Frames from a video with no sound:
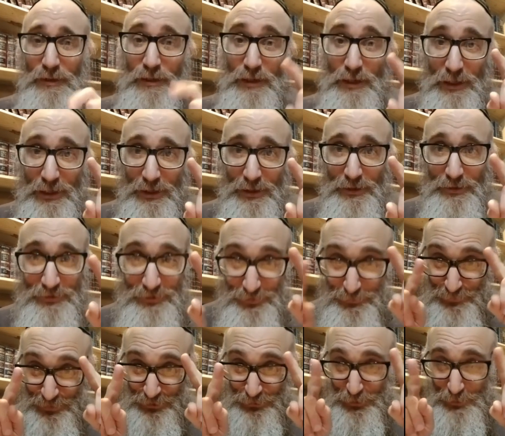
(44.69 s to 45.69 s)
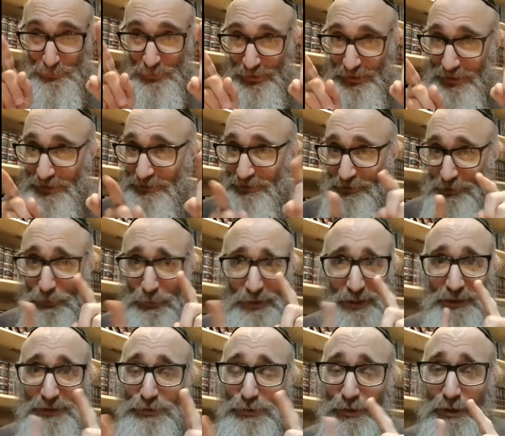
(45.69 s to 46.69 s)
And between parentheses, we're
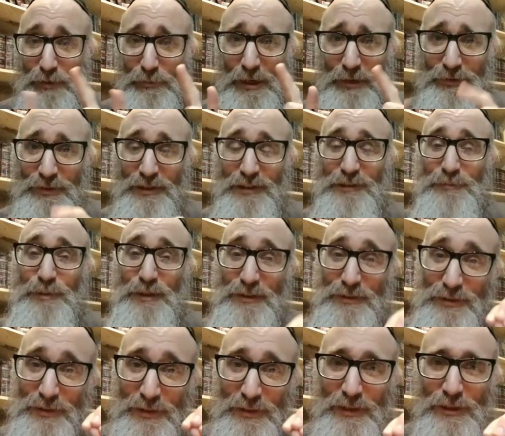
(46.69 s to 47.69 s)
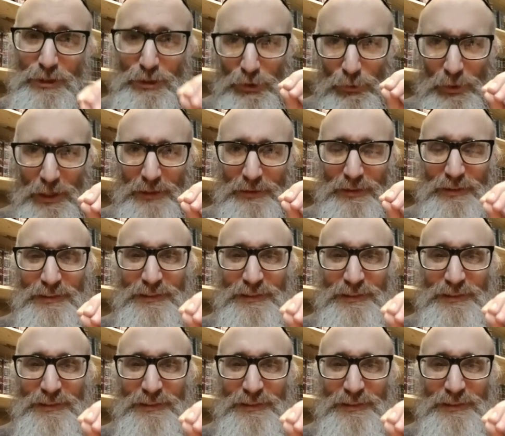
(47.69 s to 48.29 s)
not talking about this, but you know what?